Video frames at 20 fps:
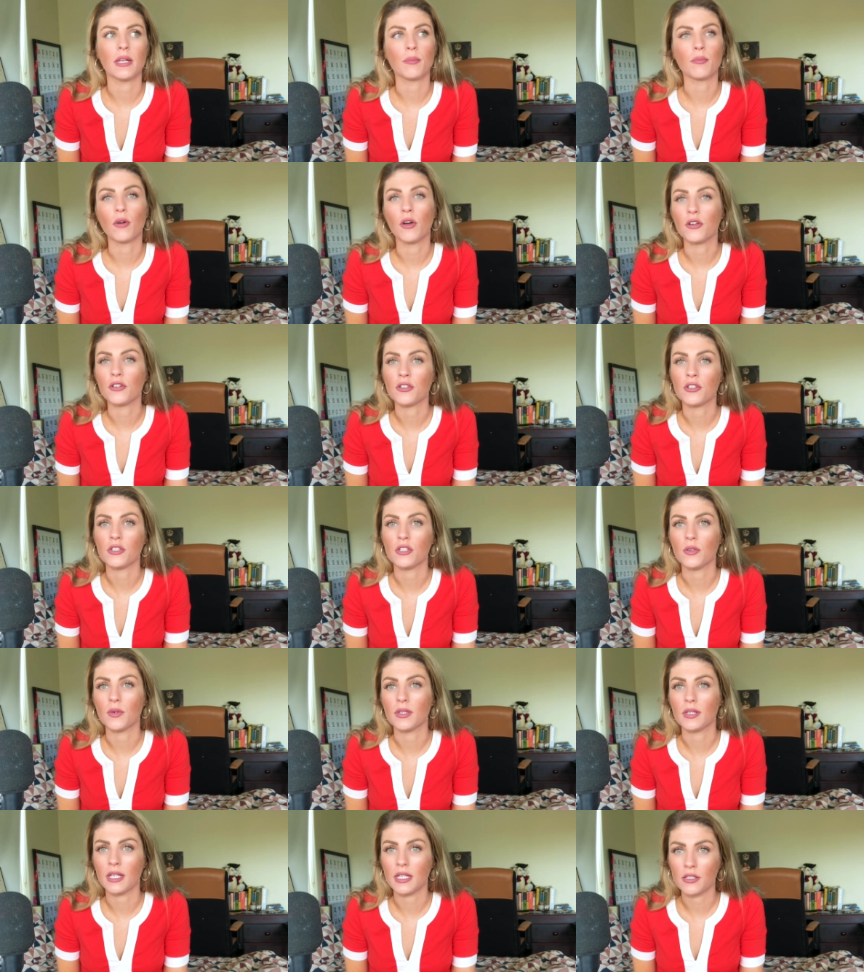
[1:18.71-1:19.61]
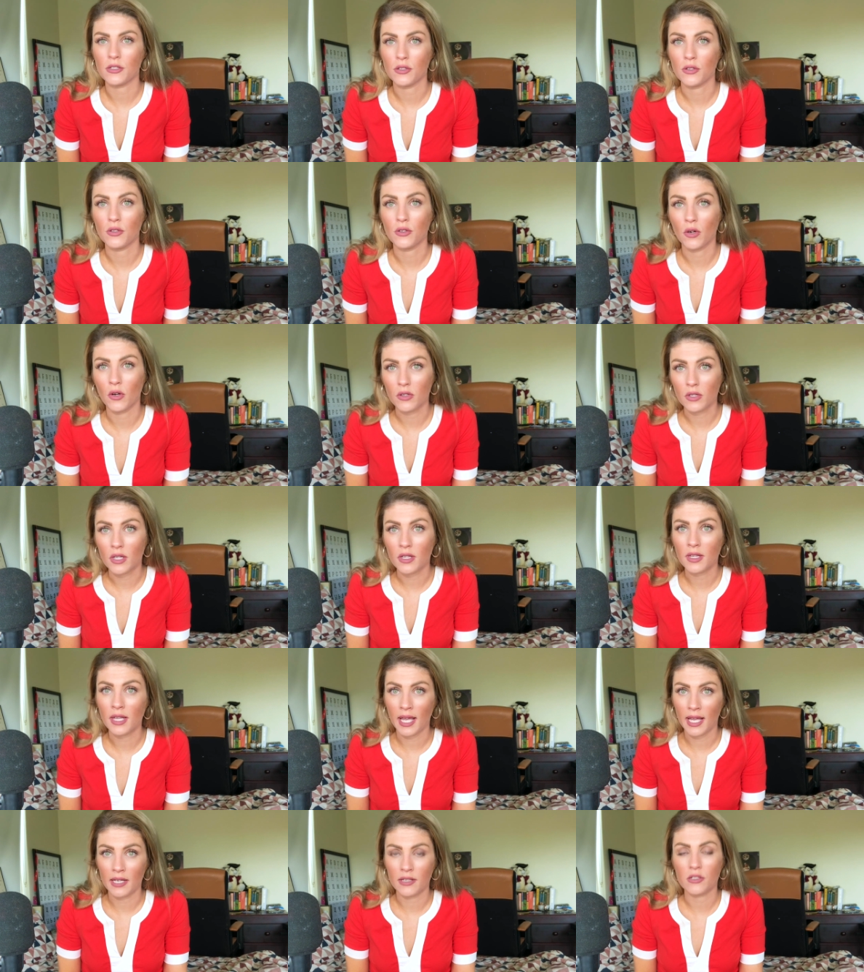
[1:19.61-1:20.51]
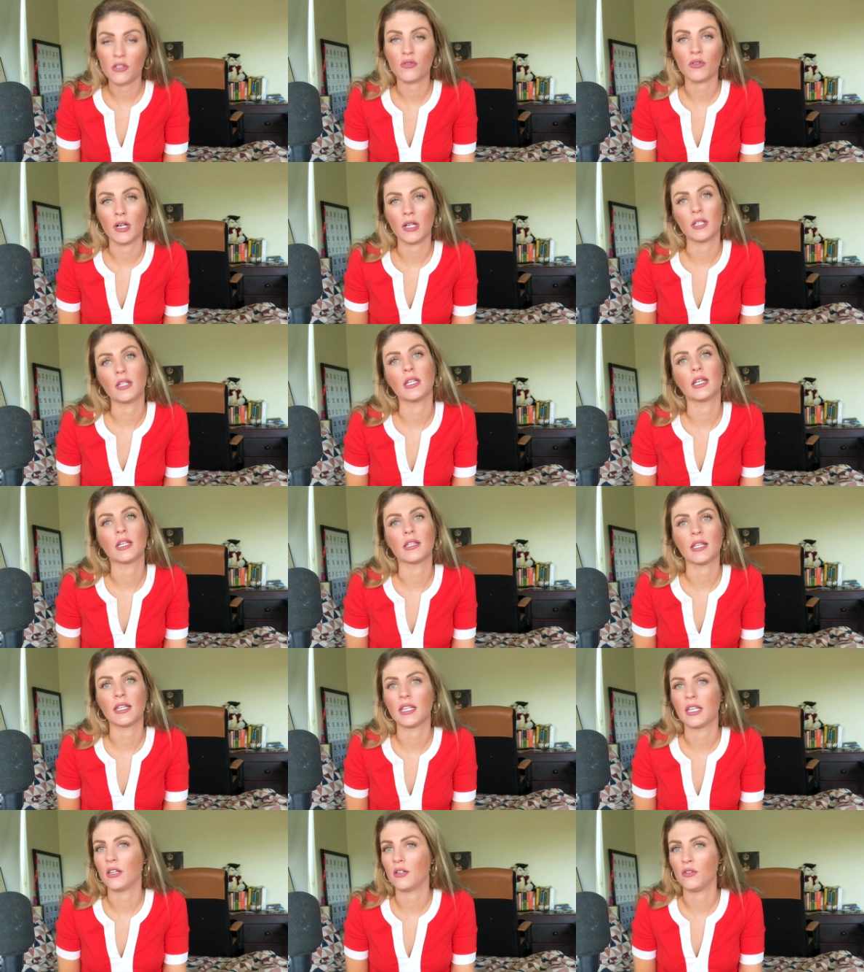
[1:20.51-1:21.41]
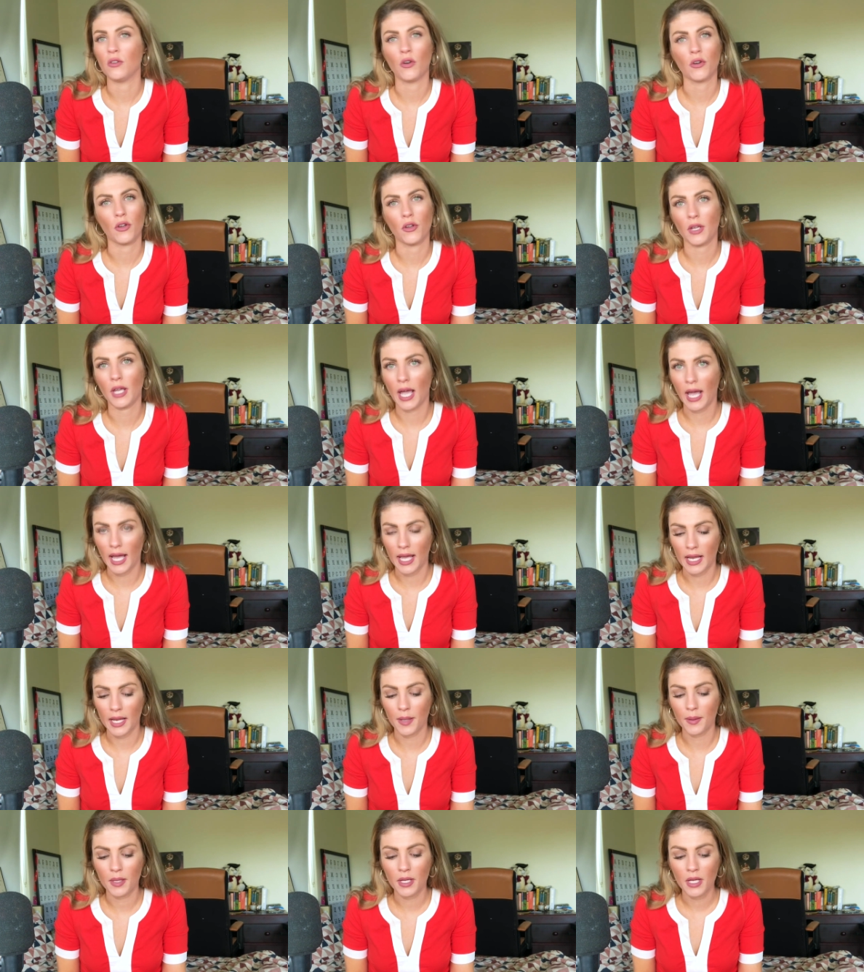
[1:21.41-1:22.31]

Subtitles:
and approaches you and lets you know that they are struggling, that they're not okay.